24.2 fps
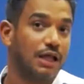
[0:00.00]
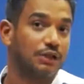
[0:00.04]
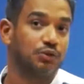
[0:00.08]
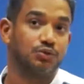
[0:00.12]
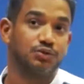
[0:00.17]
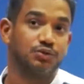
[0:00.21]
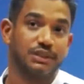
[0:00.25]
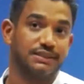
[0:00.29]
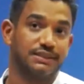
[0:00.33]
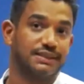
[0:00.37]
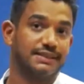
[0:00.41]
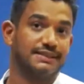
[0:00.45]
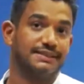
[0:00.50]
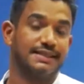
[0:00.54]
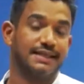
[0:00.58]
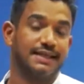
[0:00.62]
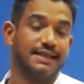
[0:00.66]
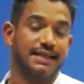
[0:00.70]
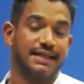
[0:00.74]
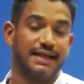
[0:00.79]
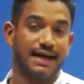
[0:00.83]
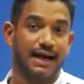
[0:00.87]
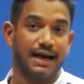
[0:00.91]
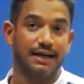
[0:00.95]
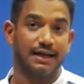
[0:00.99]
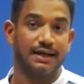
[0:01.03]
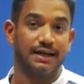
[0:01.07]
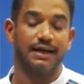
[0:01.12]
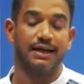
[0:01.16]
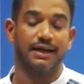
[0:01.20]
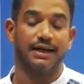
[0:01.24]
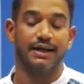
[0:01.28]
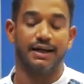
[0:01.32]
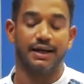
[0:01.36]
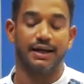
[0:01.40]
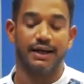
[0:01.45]
First of
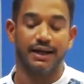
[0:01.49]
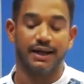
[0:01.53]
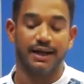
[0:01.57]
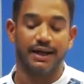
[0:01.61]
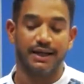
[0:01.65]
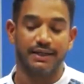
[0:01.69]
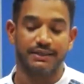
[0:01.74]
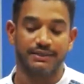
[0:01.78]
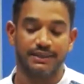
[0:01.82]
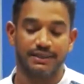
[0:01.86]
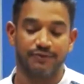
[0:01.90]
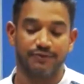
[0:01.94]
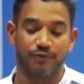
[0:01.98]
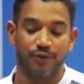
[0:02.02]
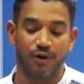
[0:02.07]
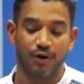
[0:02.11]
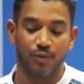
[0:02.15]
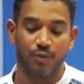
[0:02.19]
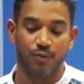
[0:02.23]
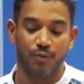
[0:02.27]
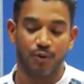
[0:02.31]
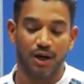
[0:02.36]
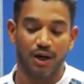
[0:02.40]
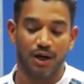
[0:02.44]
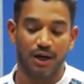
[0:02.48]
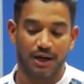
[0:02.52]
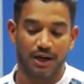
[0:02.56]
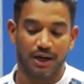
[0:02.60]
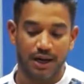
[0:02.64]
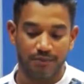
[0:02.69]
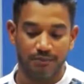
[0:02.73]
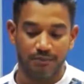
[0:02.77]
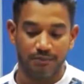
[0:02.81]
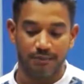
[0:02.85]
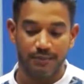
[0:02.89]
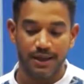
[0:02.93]
all, the data
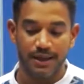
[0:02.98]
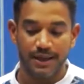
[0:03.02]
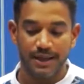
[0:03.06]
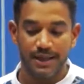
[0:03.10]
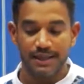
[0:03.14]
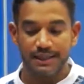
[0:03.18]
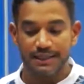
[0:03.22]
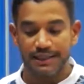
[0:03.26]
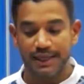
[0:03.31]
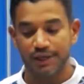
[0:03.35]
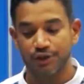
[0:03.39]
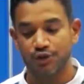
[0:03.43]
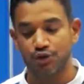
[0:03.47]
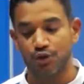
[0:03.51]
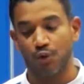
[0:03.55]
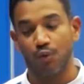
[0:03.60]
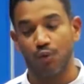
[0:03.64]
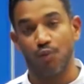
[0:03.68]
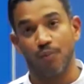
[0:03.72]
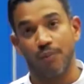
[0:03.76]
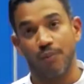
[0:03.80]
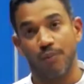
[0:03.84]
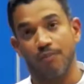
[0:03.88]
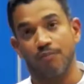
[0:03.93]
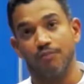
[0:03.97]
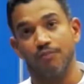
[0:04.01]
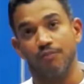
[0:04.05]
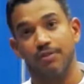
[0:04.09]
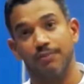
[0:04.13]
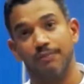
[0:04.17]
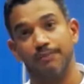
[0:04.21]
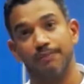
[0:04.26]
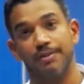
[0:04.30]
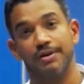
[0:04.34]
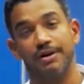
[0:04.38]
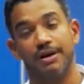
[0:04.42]
access. That was the first
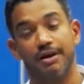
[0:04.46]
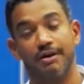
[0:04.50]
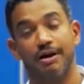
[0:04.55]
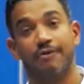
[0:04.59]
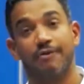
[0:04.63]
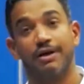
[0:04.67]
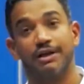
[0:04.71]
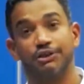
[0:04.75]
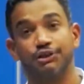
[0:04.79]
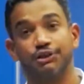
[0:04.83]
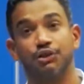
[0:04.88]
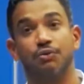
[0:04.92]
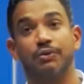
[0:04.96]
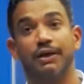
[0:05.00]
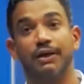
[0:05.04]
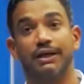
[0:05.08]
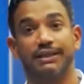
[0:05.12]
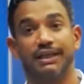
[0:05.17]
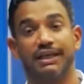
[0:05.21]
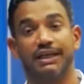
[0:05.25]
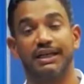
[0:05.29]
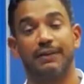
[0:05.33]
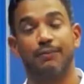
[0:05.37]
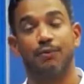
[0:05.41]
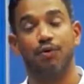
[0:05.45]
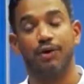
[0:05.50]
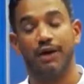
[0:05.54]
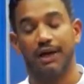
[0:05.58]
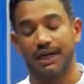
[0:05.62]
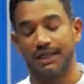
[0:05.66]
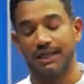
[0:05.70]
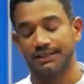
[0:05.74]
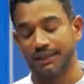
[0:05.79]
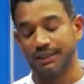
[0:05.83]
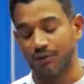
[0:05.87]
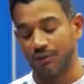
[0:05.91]
limitation. In
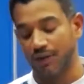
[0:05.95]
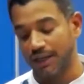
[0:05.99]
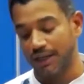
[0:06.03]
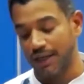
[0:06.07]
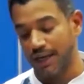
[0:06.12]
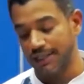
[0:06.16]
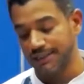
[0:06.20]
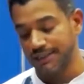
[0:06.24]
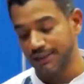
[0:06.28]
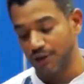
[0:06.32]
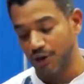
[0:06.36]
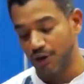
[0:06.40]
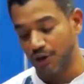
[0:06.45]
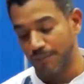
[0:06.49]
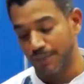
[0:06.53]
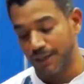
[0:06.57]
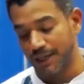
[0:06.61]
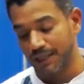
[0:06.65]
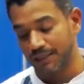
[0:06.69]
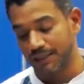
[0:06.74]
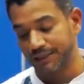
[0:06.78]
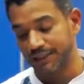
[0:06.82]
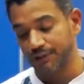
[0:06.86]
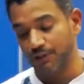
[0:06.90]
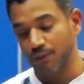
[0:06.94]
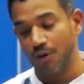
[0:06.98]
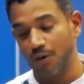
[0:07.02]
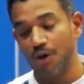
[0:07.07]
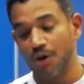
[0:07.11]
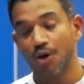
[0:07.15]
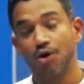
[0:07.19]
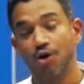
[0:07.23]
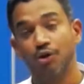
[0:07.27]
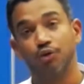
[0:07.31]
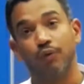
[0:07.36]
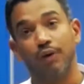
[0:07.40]
the first version,
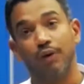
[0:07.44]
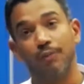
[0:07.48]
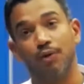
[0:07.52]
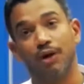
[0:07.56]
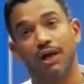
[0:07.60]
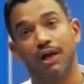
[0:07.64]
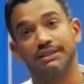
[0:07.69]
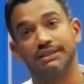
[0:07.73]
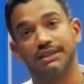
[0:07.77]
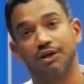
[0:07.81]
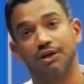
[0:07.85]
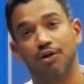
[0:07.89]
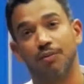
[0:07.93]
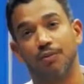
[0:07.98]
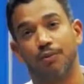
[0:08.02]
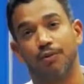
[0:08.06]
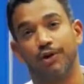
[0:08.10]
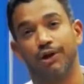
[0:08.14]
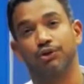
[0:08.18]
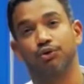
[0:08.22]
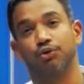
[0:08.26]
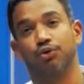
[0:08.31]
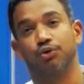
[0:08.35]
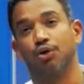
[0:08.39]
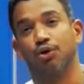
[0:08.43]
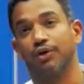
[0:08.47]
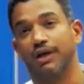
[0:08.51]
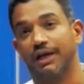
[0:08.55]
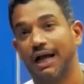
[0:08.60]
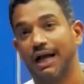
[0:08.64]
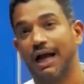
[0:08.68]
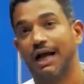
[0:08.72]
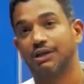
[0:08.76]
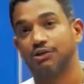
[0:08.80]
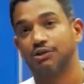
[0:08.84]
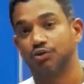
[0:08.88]
we wanted to
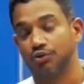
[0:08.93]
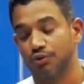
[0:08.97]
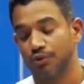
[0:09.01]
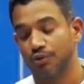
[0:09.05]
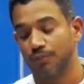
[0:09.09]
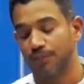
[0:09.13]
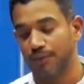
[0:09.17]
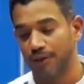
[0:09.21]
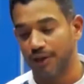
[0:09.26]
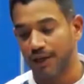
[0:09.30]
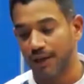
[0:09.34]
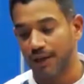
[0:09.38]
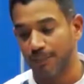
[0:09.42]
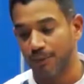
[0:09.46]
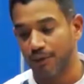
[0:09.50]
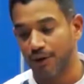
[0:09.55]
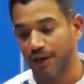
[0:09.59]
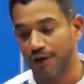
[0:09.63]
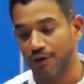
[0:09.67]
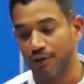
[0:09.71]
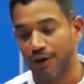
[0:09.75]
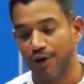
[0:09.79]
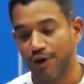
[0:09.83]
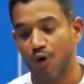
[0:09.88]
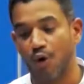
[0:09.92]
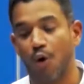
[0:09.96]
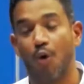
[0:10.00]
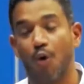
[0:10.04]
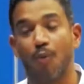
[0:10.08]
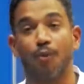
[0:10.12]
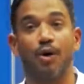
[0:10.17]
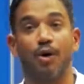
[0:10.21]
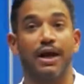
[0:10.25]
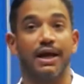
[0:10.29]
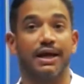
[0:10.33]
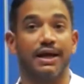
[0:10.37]
make a comparative
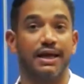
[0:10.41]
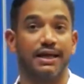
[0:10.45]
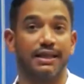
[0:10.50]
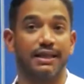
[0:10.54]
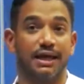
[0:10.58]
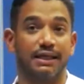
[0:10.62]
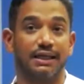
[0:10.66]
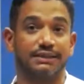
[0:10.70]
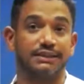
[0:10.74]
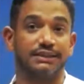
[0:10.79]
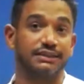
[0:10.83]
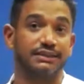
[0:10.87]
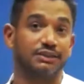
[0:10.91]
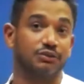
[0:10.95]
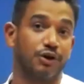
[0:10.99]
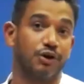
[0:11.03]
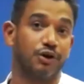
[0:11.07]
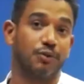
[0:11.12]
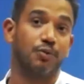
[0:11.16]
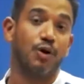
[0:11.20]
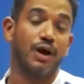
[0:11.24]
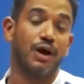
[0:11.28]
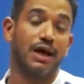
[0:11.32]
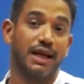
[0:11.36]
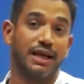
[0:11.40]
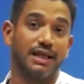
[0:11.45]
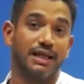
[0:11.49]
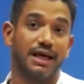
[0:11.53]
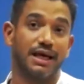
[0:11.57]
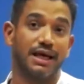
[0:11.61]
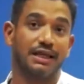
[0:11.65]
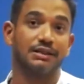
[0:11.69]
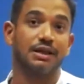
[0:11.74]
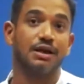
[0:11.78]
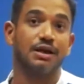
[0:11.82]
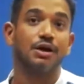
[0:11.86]
analysis. We couldn't do it.
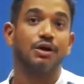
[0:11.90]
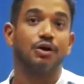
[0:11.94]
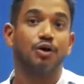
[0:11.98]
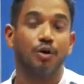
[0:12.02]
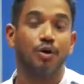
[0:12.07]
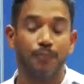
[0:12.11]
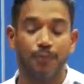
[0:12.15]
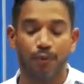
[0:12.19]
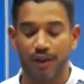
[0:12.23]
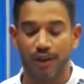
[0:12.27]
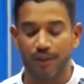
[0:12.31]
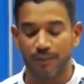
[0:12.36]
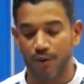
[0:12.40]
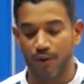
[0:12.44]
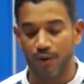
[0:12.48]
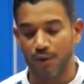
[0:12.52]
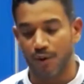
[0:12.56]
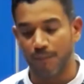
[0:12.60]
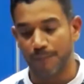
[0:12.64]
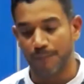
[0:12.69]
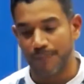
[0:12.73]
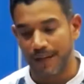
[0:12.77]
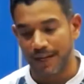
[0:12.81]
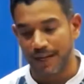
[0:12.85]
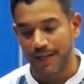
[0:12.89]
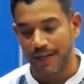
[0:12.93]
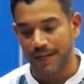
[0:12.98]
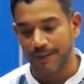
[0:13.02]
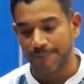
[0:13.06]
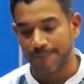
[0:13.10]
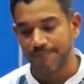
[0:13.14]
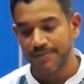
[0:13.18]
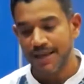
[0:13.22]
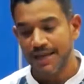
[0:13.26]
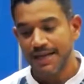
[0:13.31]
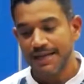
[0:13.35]
We have to do a case
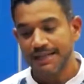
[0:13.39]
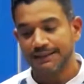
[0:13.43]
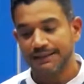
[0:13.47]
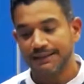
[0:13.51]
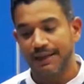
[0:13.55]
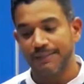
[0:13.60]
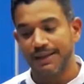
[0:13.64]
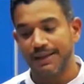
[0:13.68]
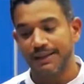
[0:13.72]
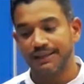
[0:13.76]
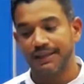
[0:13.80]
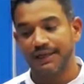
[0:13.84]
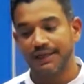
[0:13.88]
analysis because